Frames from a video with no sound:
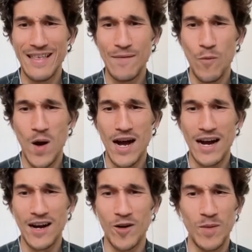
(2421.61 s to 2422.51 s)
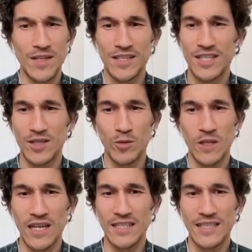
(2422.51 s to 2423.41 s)
Wow, but it's too
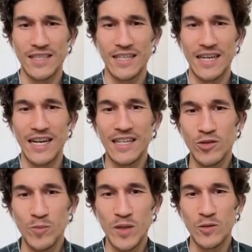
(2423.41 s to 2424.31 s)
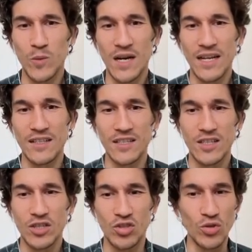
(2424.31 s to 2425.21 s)
late, I think. I need to build 1,
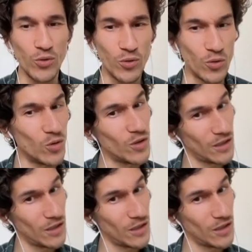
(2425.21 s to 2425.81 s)
2,